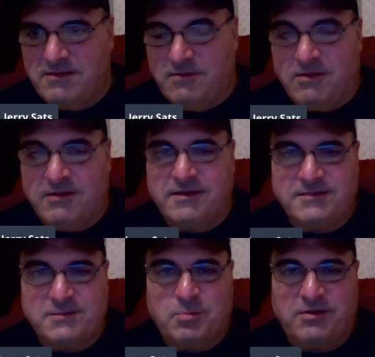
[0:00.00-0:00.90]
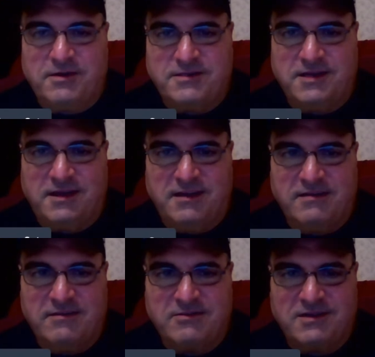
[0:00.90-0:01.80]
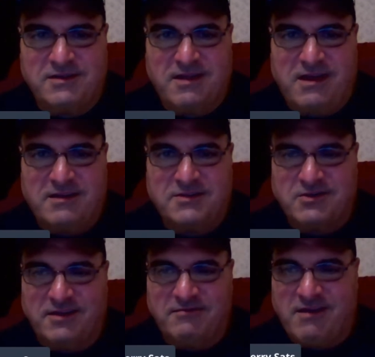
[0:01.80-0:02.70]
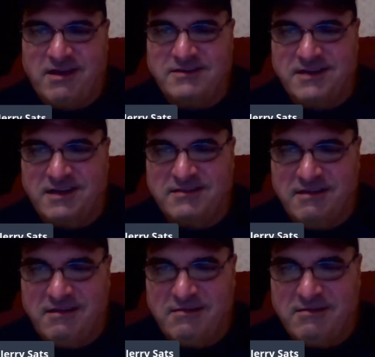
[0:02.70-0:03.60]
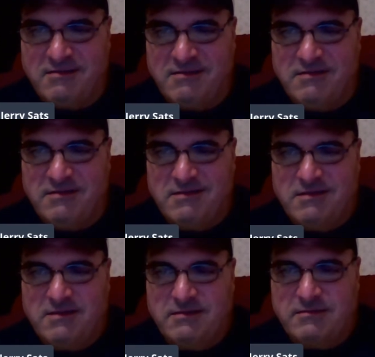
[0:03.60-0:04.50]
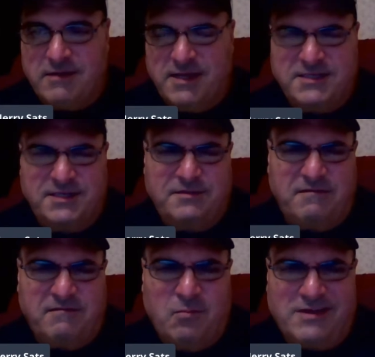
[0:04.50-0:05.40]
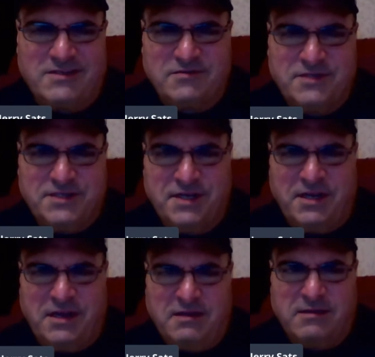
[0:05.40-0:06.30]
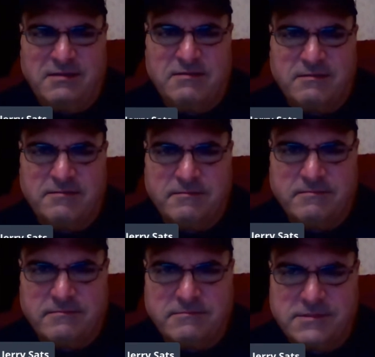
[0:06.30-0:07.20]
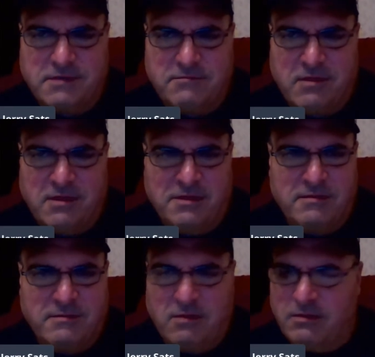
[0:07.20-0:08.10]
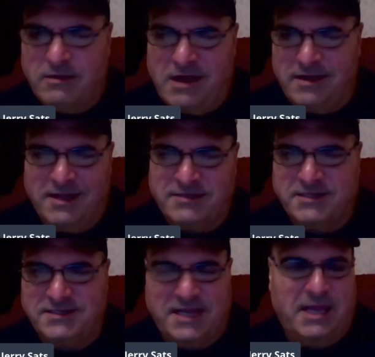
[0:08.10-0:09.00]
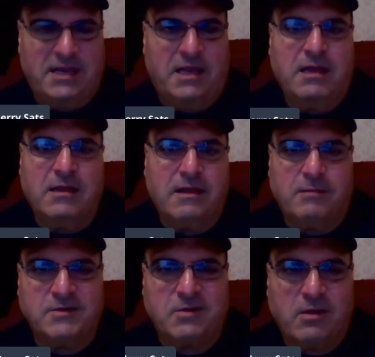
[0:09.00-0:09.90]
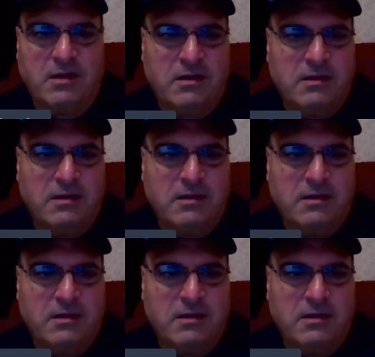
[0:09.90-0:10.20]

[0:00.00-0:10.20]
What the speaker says: Oregon's a pretty state. There's a lot of train rides out there. Nancy, you live in West Virginia? Is that right? Or not Nancy, Sandy. I'm sorry.